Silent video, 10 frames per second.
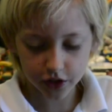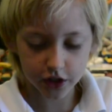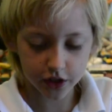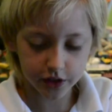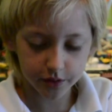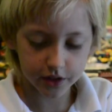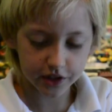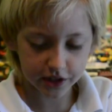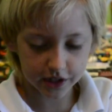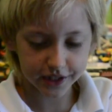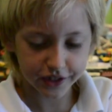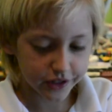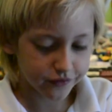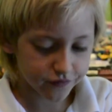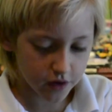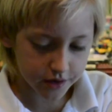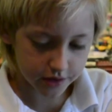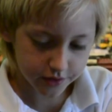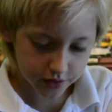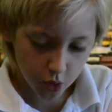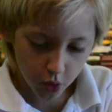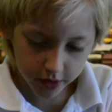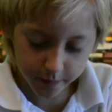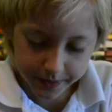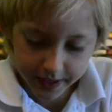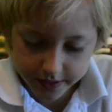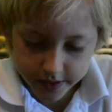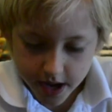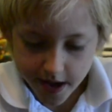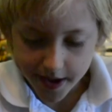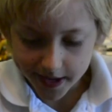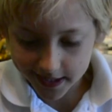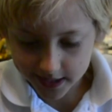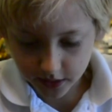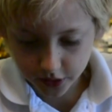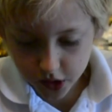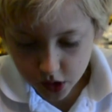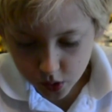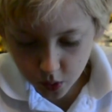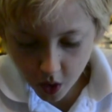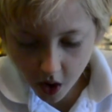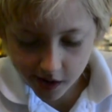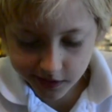just using a front corner piece and two